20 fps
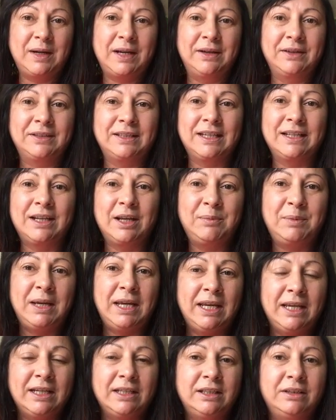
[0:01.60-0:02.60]
Wells, and I'm
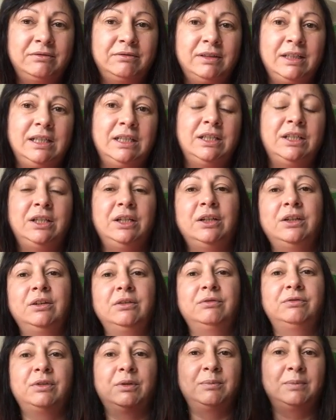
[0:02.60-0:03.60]
here to read to you
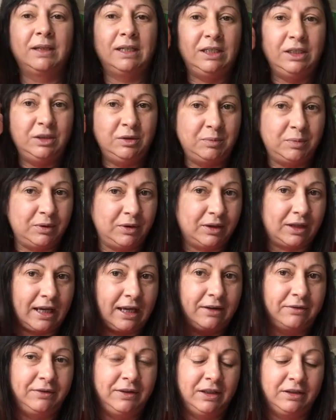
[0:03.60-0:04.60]
from my new book,
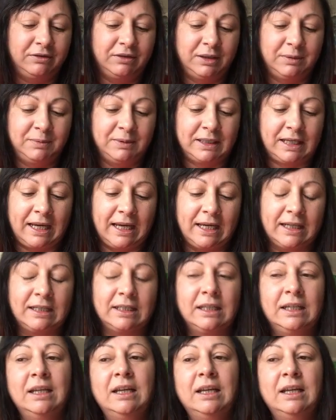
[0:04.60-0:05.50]
Alfie The Christmas Cat.